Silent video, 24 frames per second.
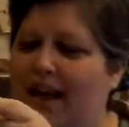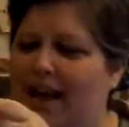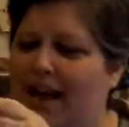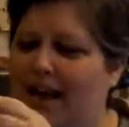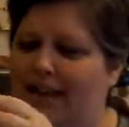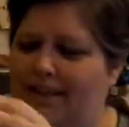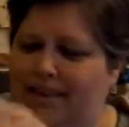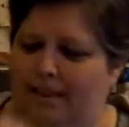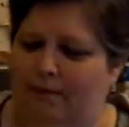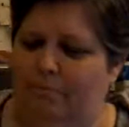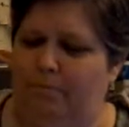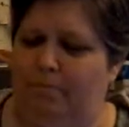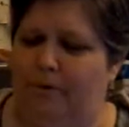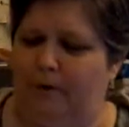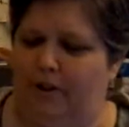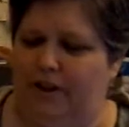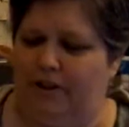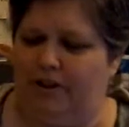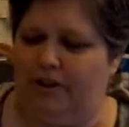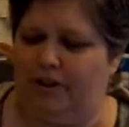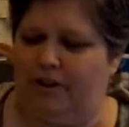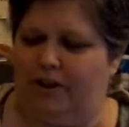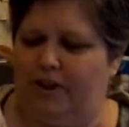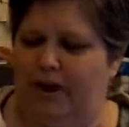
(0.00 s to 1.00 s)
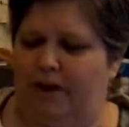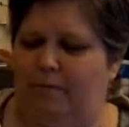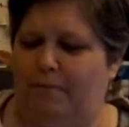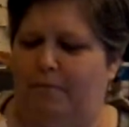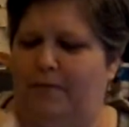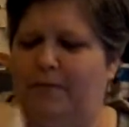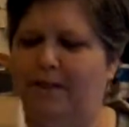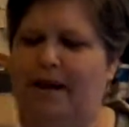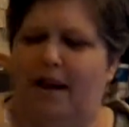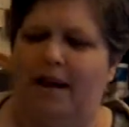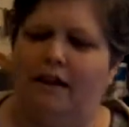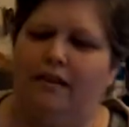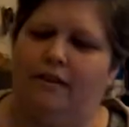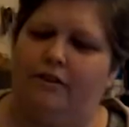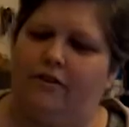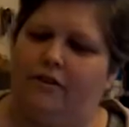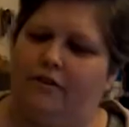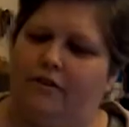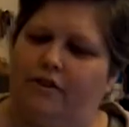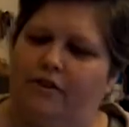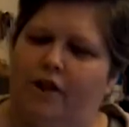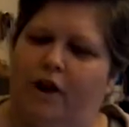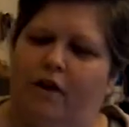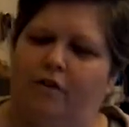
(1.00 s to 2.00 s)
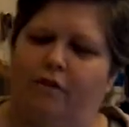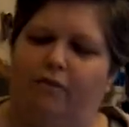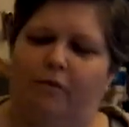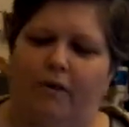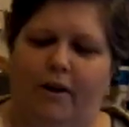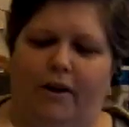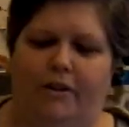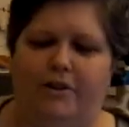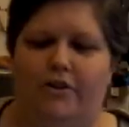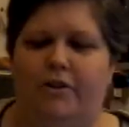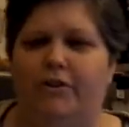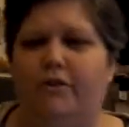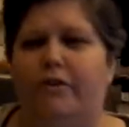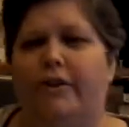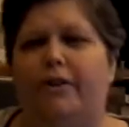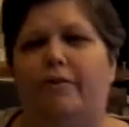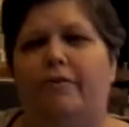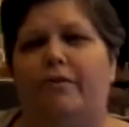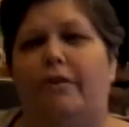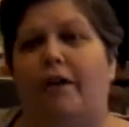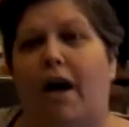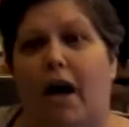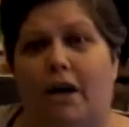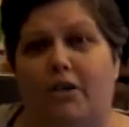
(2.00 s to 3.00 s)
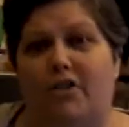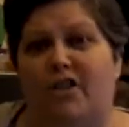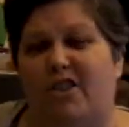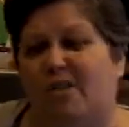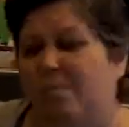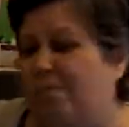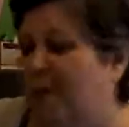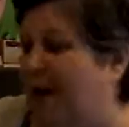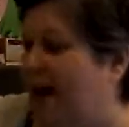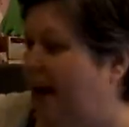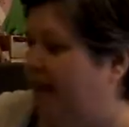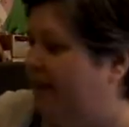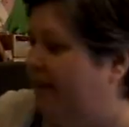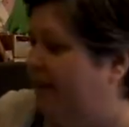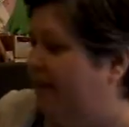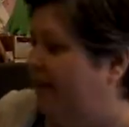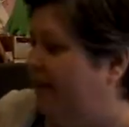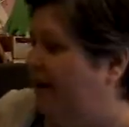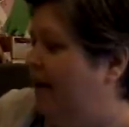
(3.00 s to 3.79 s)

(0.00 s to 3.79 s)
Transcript: It's in pretty good shape. It's got a little shelf wear to it, not too bad.